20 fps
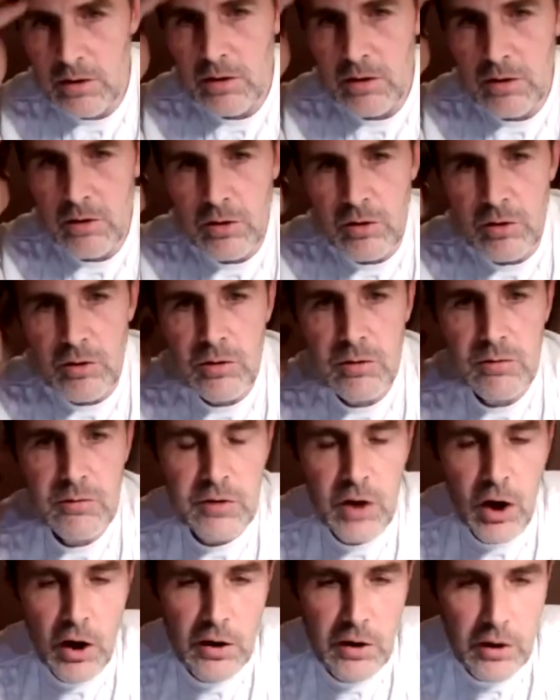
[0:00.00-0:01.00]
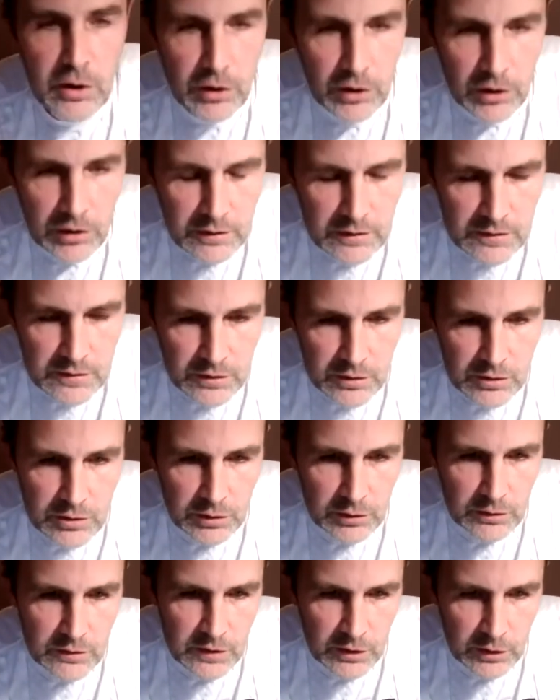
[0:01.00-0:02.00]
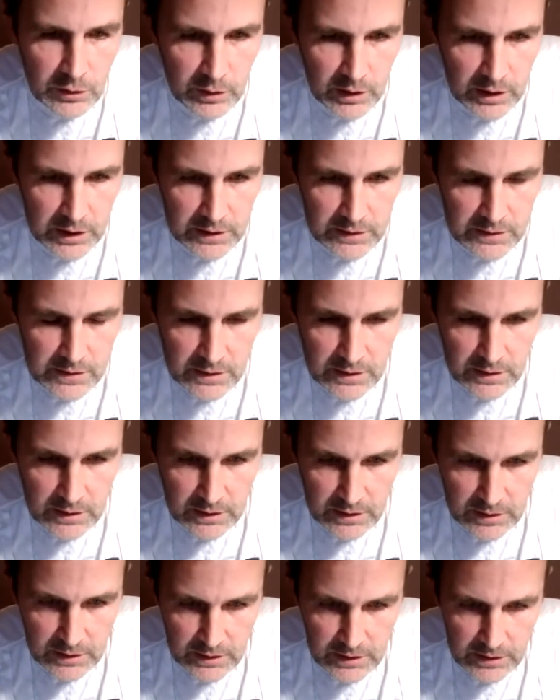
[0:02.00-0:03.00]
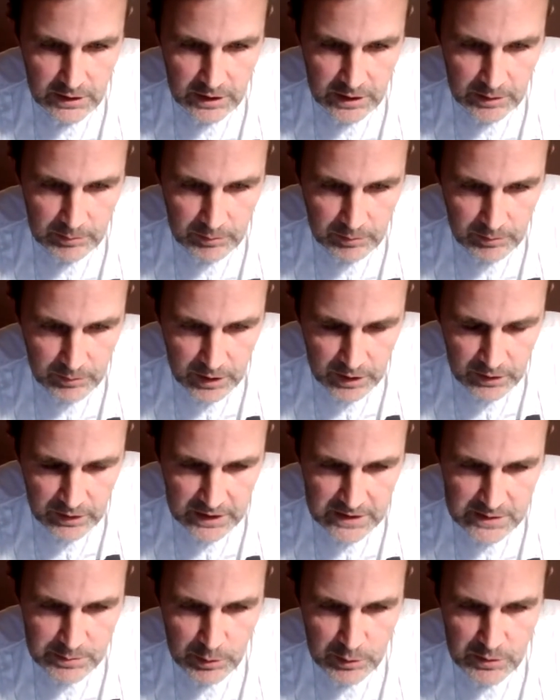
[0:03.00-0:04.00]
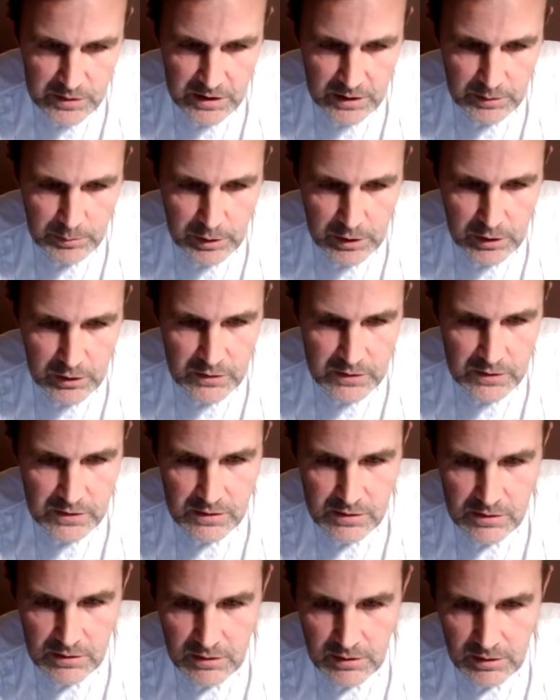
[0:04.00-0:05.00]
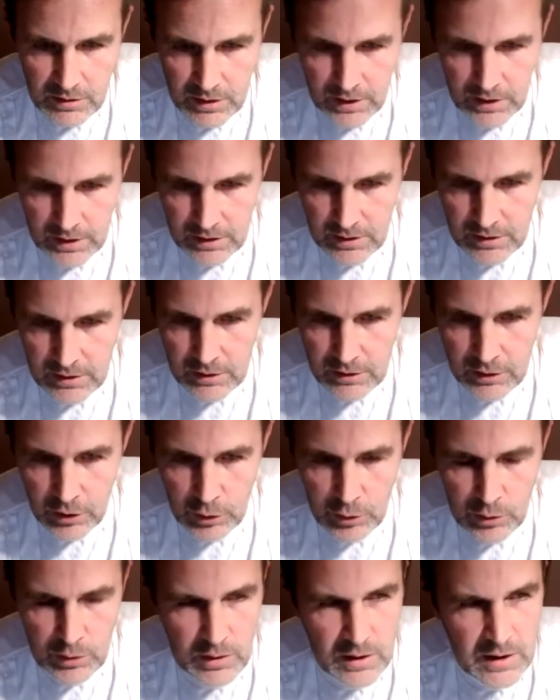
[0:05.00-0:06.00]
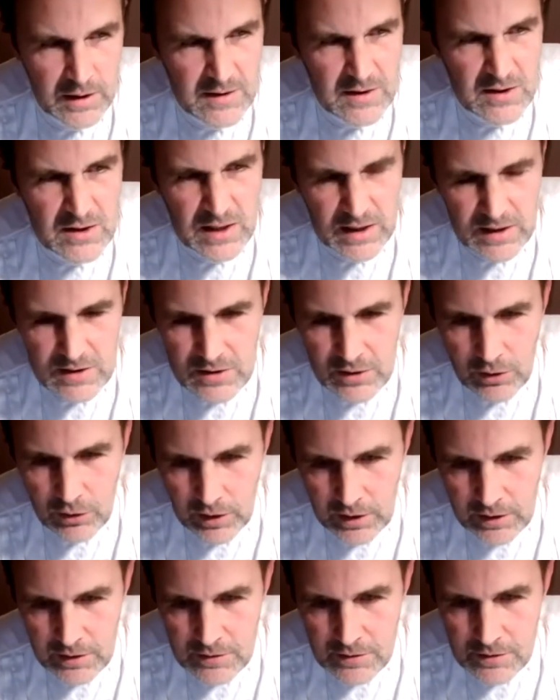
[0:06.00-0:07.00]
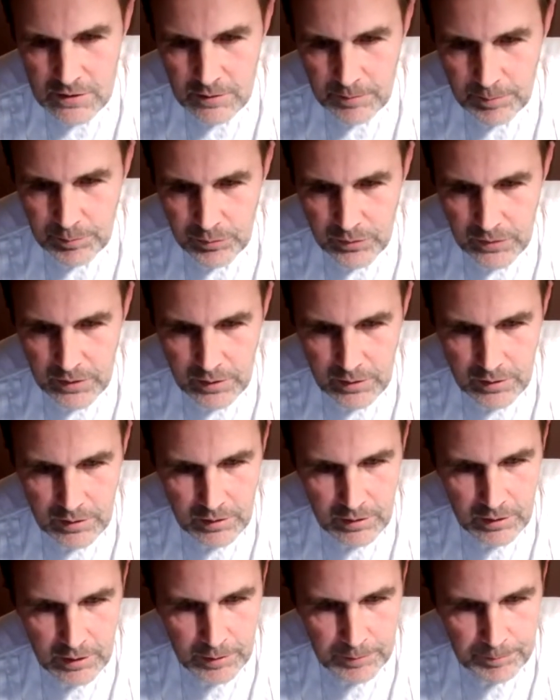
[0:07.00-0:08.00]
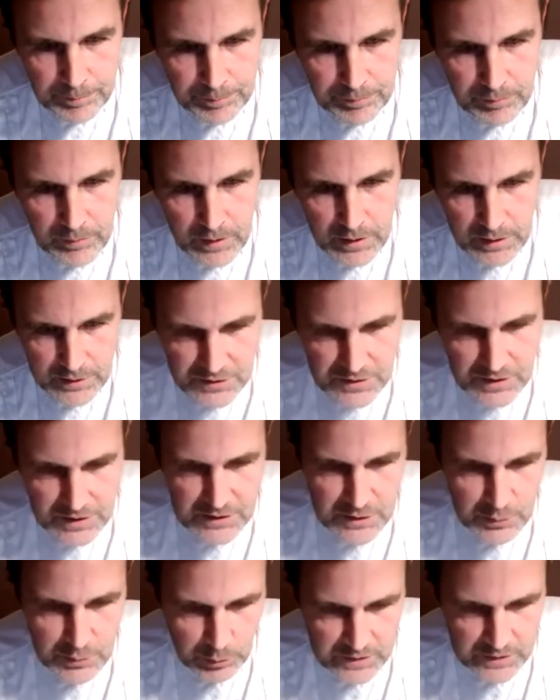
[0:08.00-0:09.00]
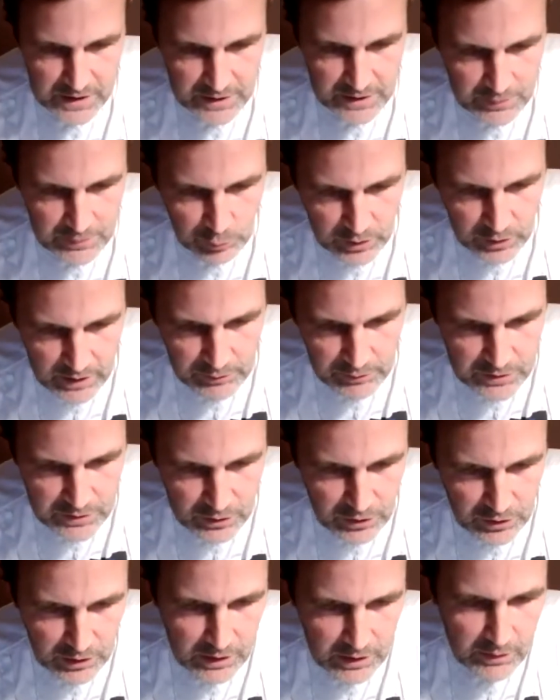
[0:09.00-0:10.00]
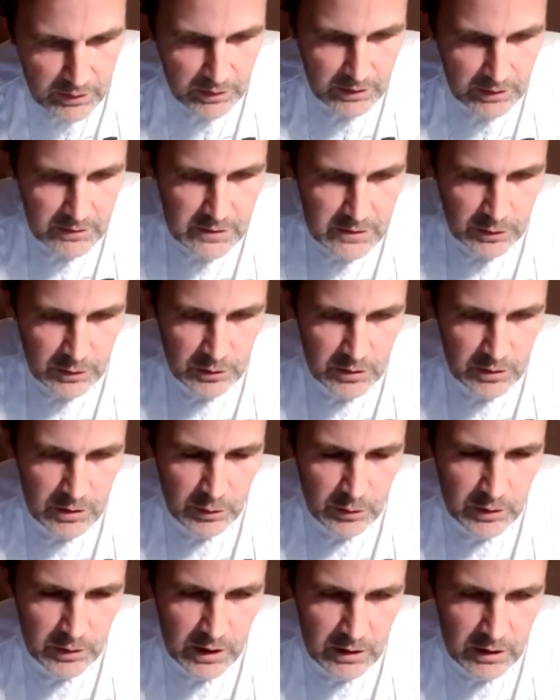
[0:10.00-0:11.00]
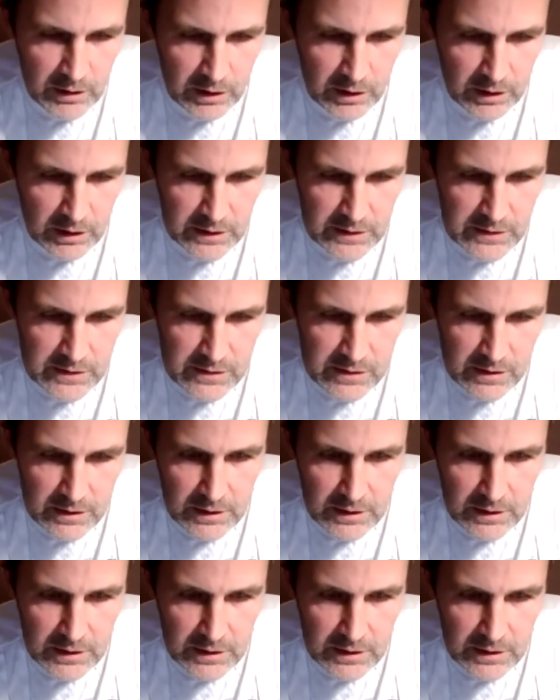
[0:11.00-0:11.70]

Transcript: or darker to do that. And that's mostly because it sticks to things, it sticks to whatever's underneath it. So you don't get a nice